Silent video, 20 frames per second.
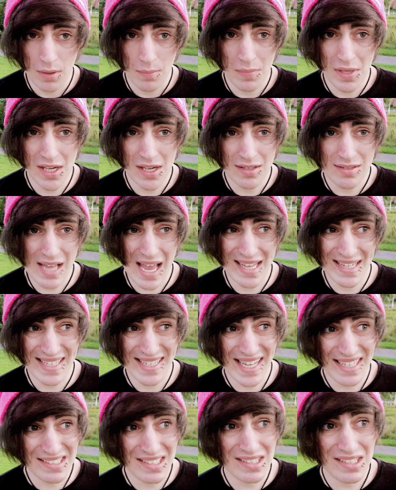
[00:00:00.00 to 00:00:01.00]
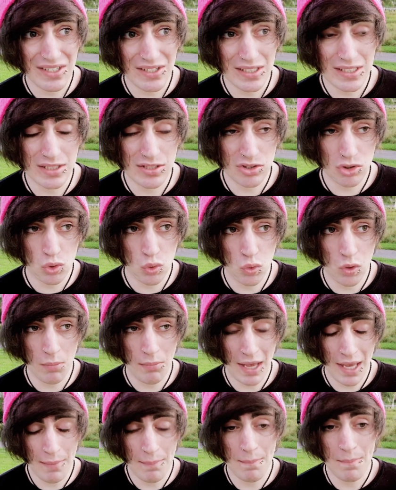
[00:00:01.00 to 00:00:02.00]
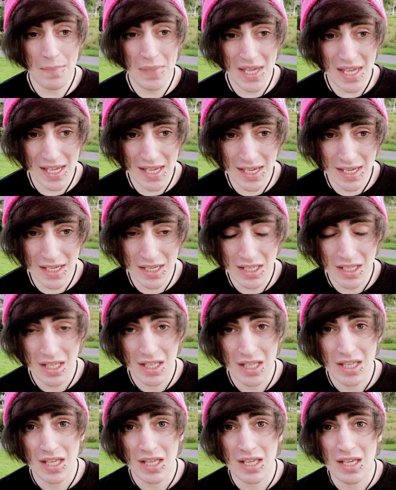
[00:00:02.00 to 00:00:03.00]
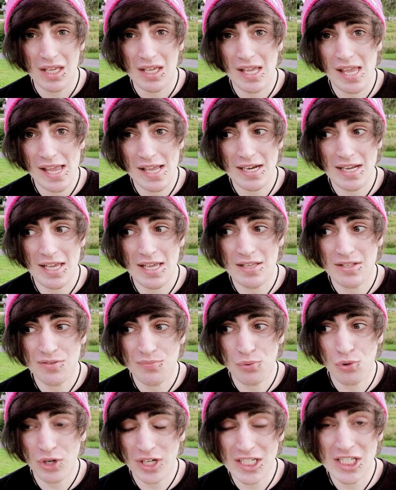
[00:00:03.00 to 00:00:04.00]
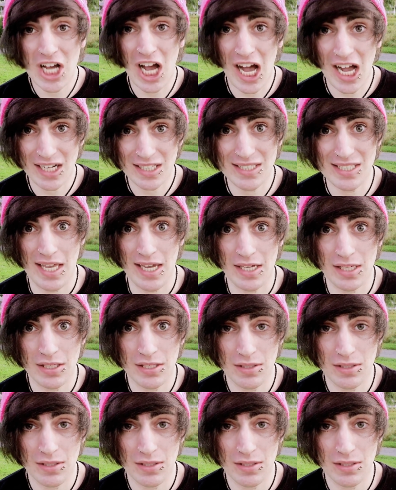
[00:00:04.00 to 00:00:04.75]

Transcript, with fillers: because as necessary as school might be, it is pretty toxic.